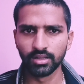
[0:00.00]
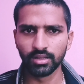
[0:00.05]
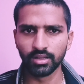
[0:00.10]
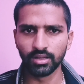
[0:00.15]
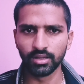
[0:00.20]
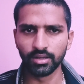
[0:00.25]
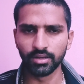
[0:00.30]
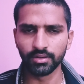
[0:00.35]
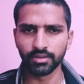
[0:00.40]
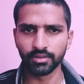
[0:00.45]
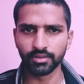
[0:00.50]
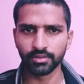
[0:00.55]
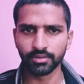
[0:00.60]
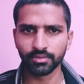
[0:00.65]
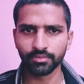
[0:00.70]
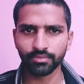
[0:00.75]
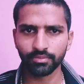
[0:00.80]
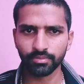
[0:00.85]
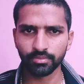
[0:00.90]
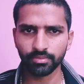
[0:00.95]
and
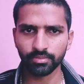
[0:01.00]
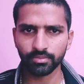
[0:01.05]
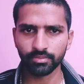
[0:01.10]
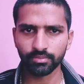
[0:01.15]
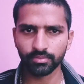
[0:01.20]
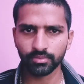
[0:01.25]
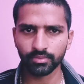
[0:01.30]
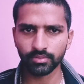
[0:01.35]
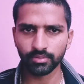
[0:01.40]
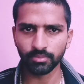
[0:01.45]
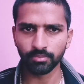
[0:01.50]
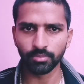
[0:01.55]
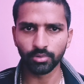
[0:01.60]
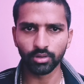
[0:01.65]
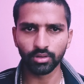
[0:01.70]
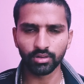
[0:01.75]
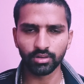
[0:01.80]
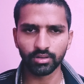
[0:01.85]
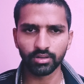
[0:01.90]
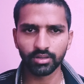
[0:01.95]
if the
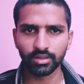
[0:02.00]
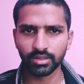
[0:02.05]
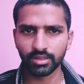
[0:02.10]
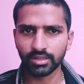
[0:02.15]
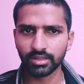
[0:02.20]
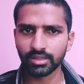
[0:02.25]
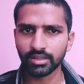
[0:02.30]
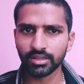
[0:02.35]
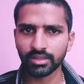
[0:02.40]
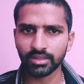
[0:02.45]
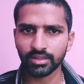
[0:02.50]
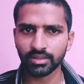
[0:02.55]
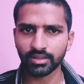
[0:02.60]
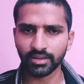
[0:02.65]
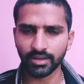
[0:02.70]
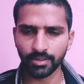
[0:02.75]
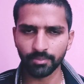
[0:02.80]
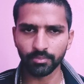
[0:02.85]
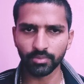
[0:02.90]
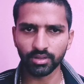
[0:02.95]
ball
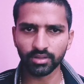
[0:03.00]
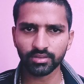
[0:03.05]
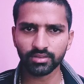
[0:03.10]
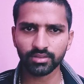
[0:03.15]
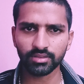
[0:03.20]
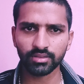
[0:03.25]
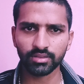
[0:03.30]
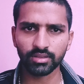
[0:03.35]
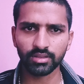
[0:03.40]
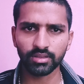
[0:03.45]
crumbles